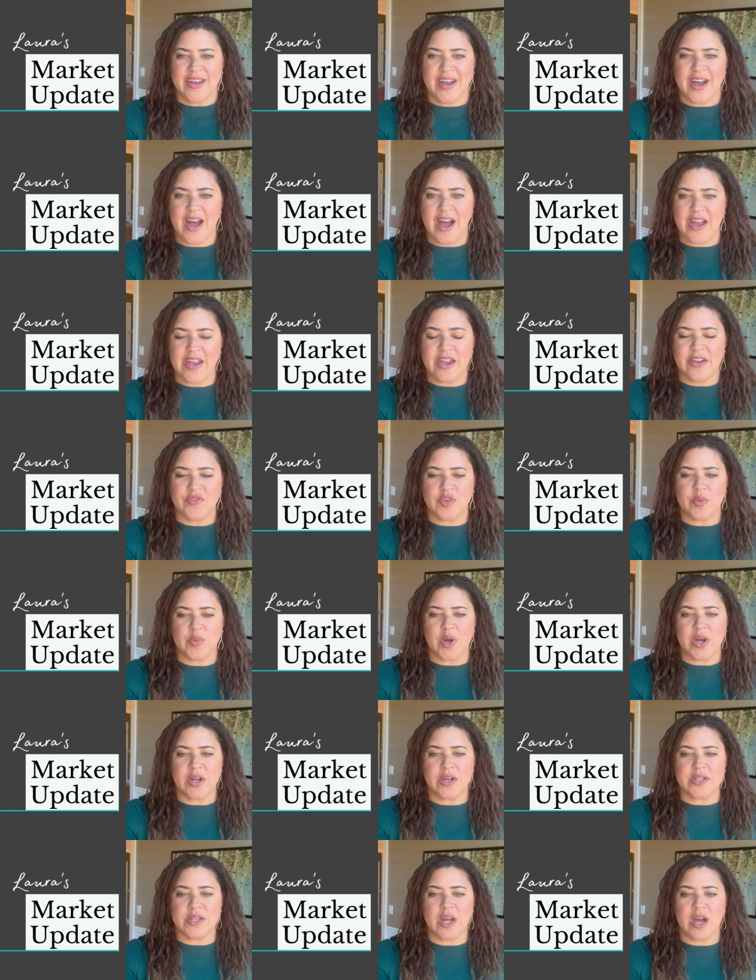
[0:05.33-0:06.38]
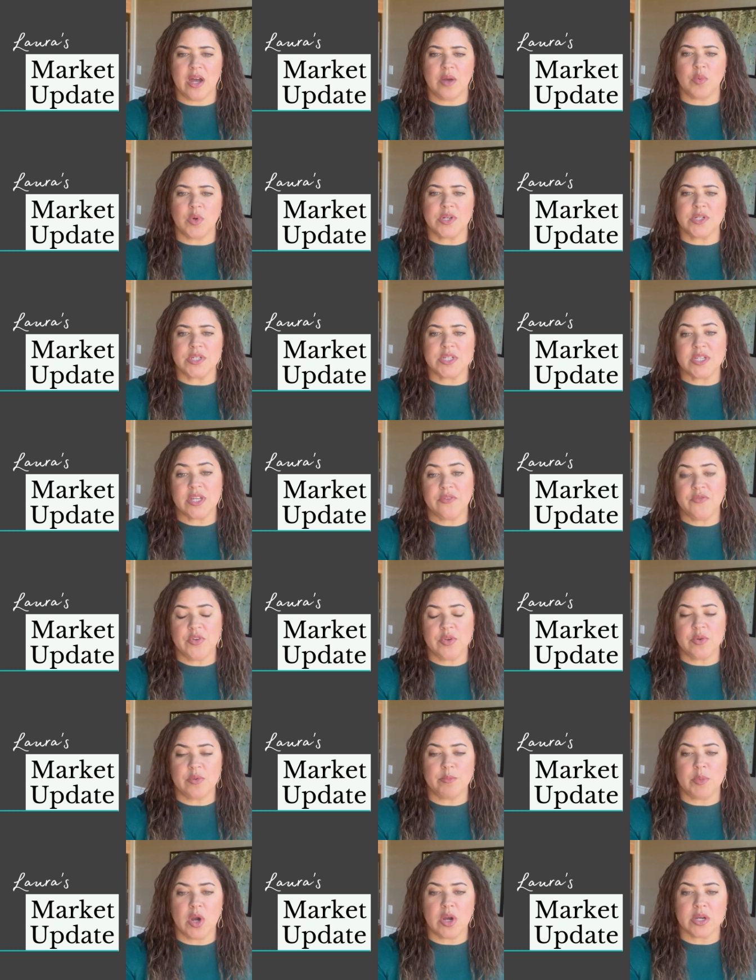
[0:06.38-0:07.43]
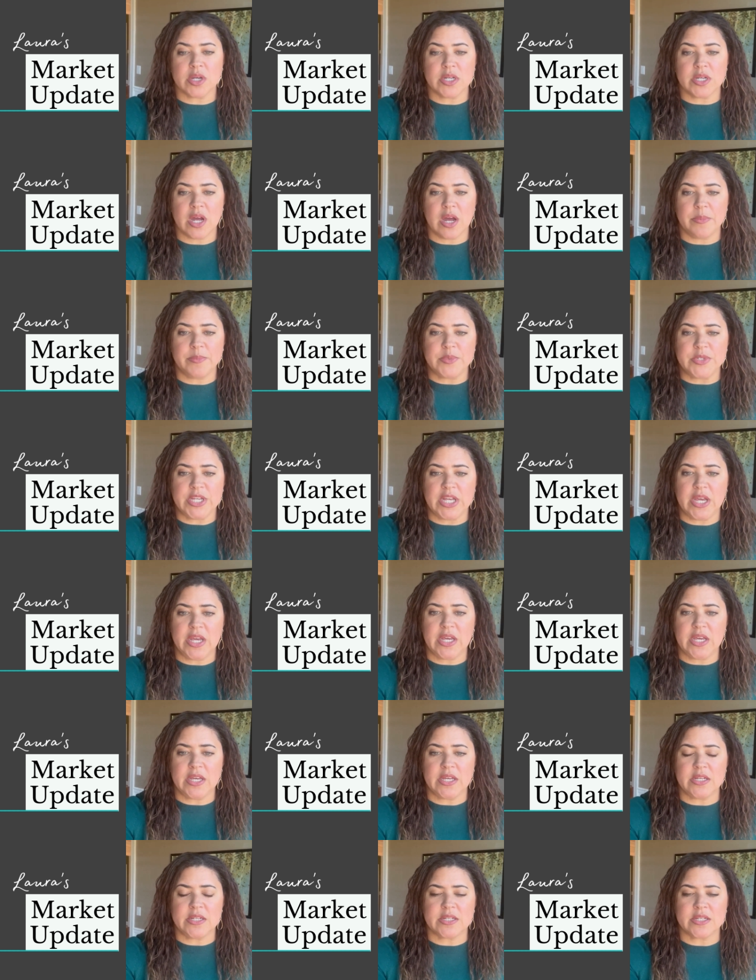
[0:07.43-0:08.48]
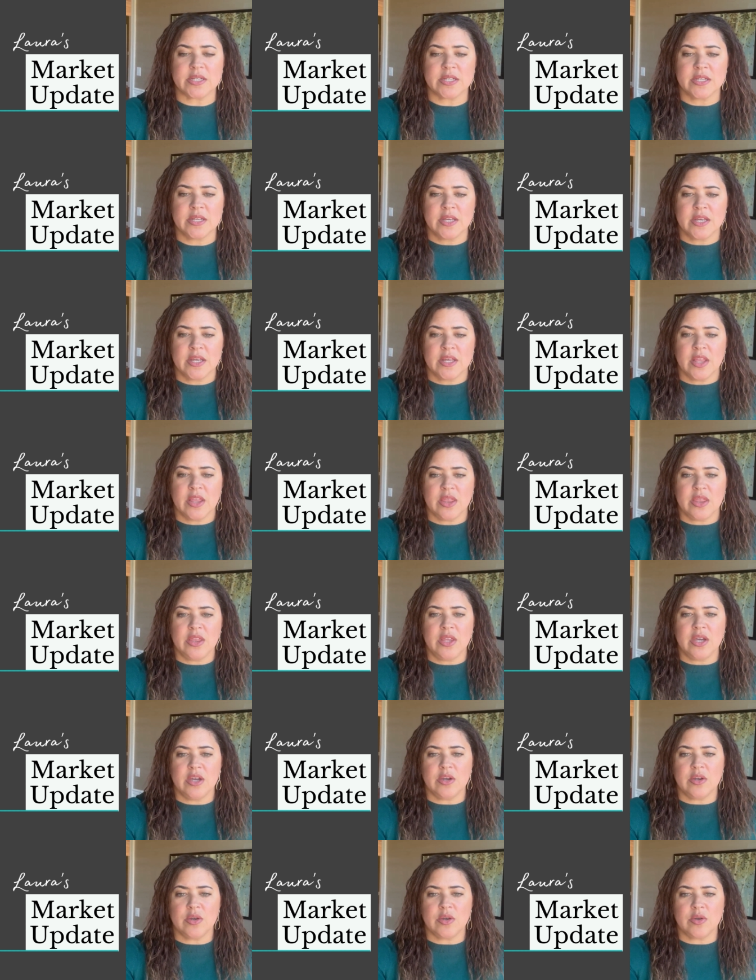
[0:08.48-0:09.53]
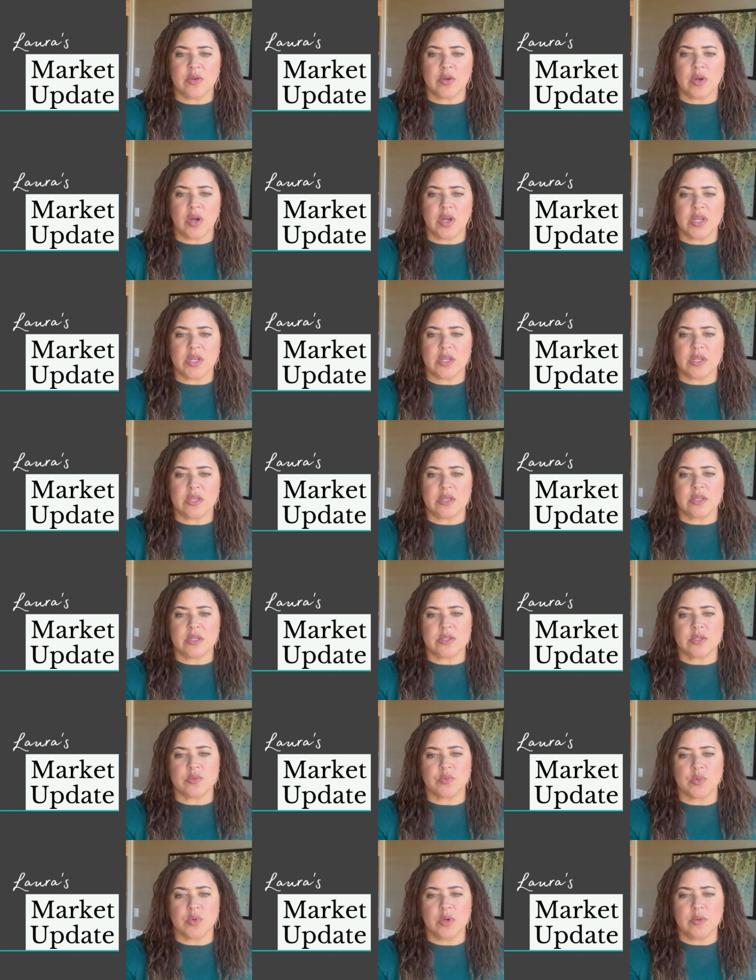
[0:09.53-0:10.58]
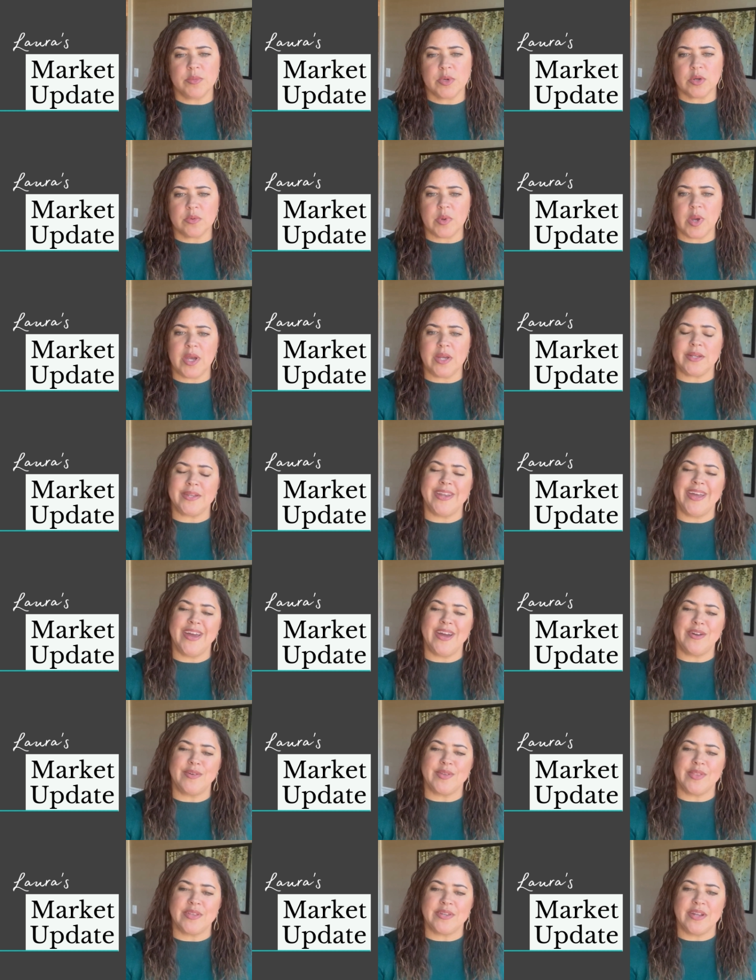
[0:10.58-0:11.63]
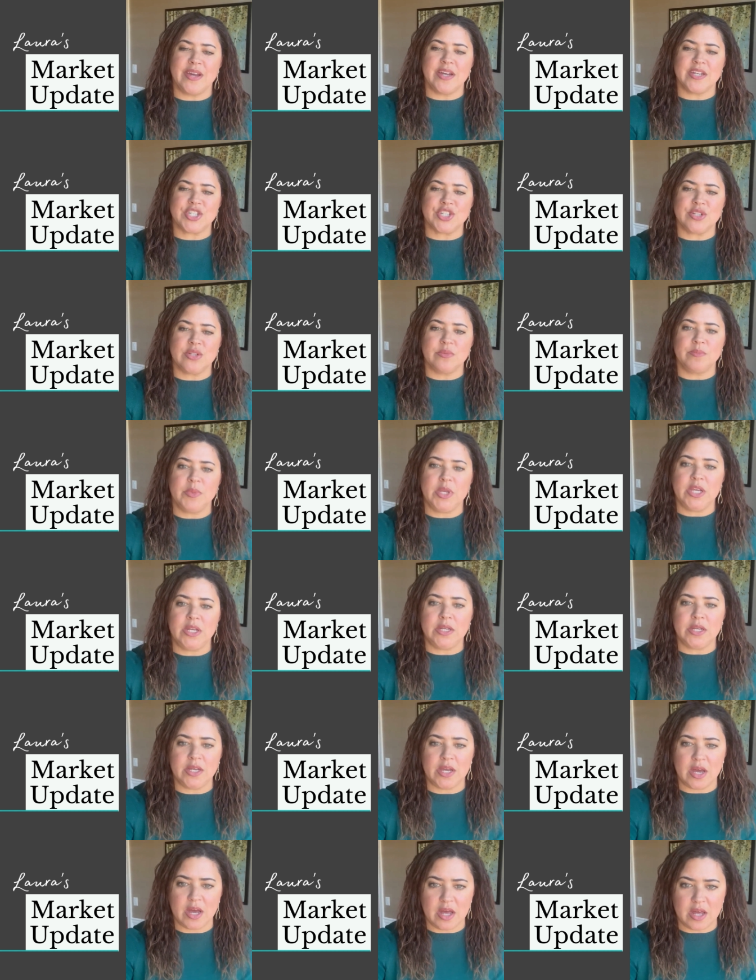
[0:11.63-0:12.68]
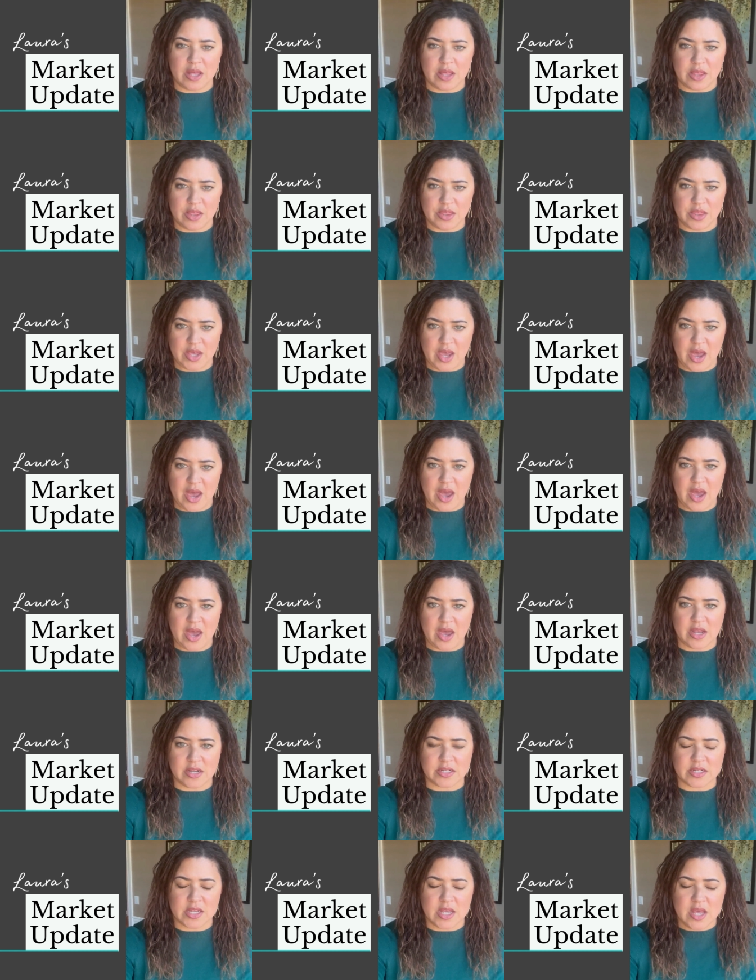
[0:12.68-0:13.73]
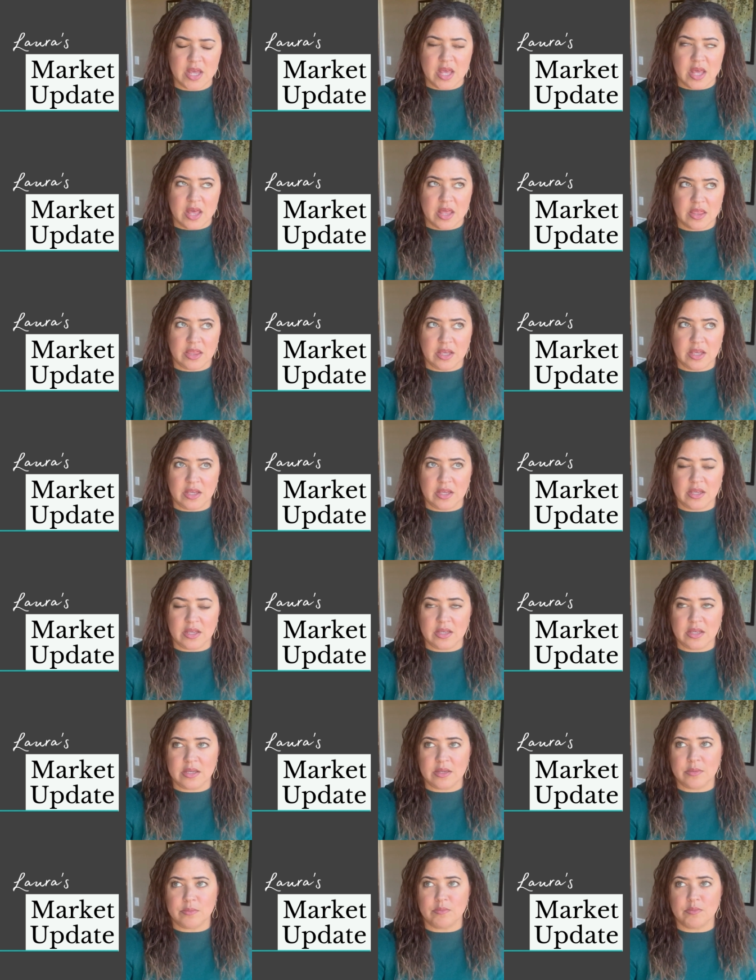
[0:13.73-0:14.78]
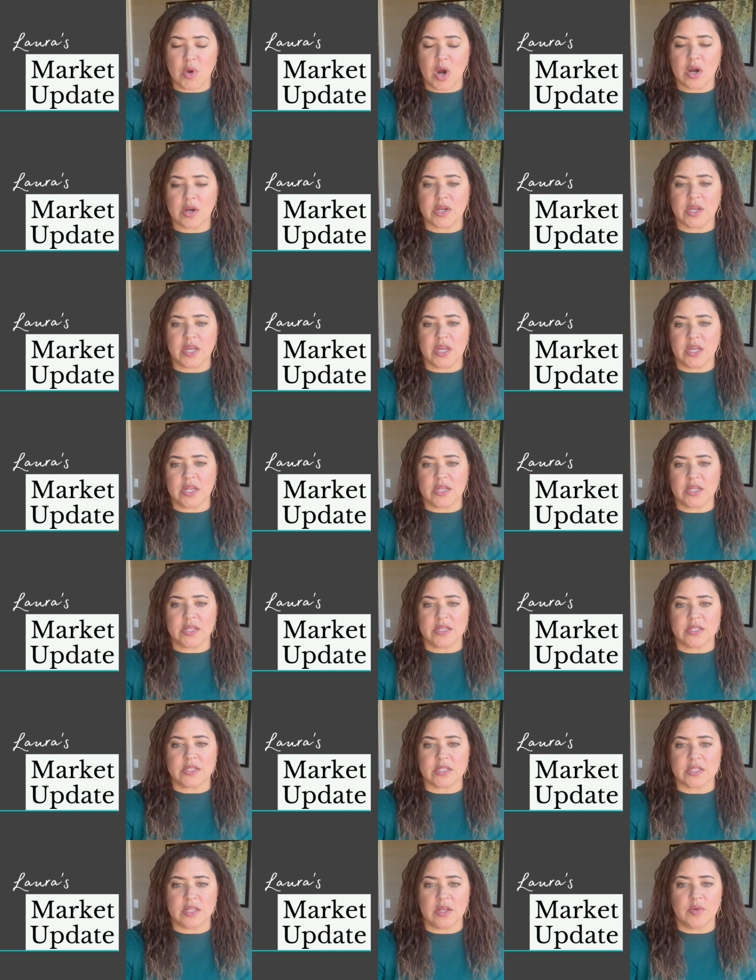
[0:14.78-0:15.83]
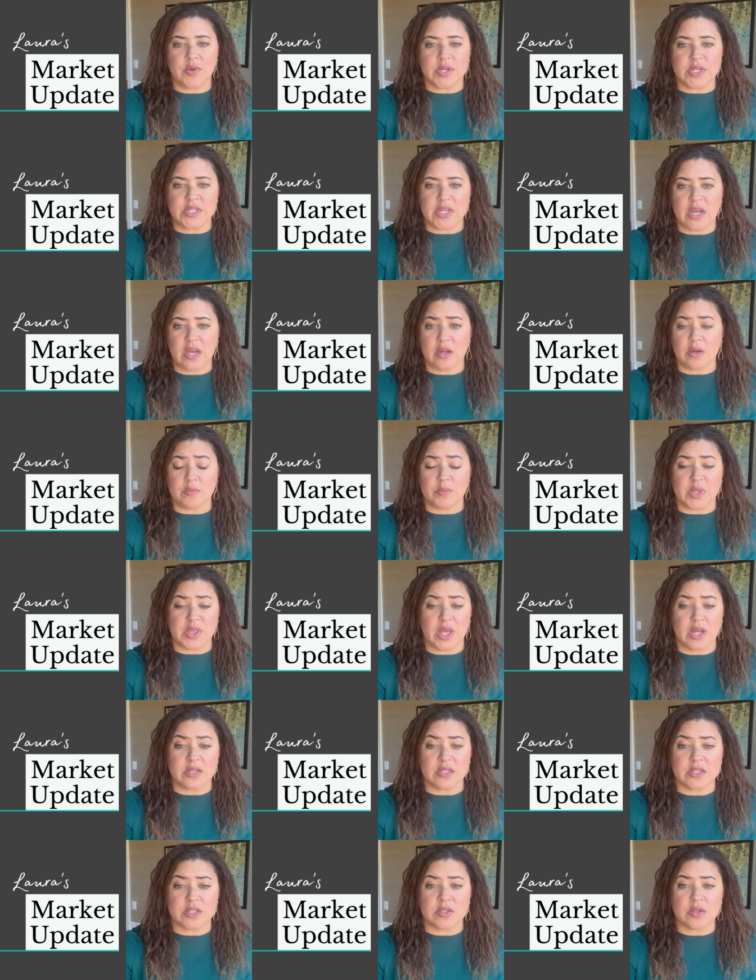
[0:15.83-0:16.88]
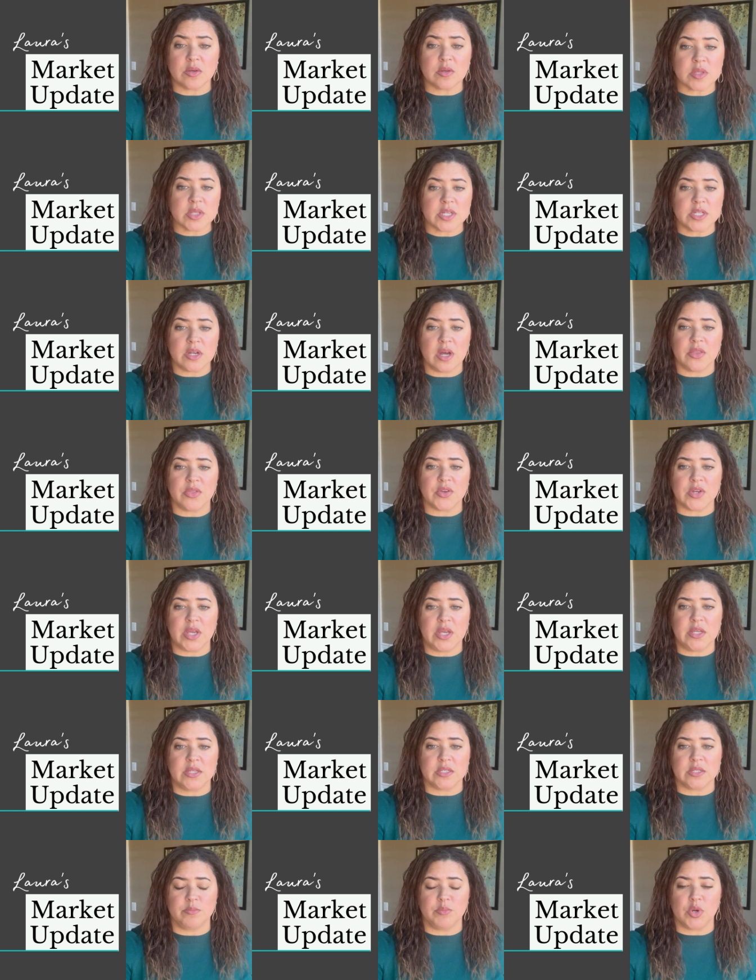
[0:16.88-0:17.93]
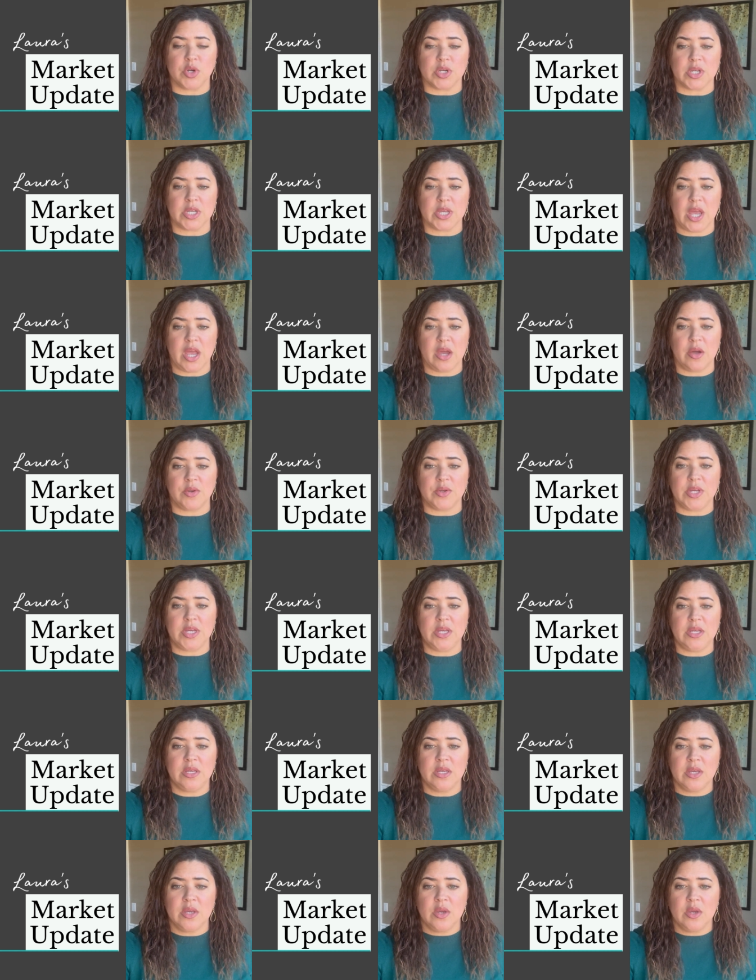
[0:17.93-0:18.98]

Hi everyone, I wanted to give you a market update. There is rumor right now in the national media that the market is slowing down, but that is certainly not the case in Bergen County.